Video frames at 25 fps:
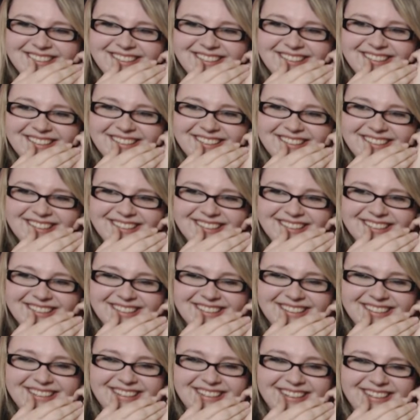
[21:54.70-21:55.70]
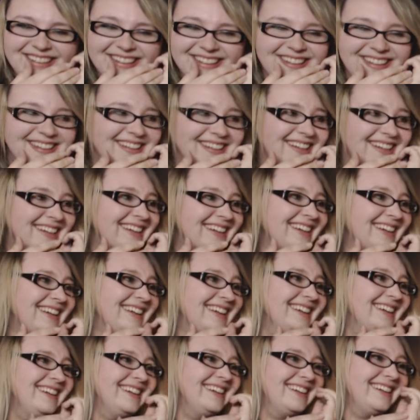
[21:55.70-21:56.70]

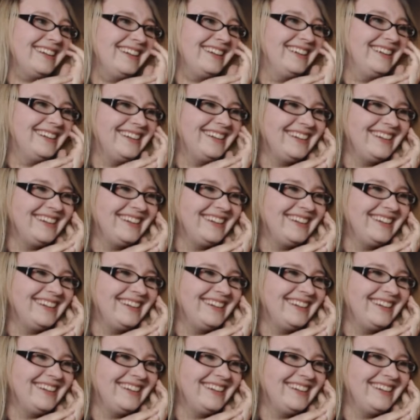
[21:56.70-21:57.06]
(not speaking)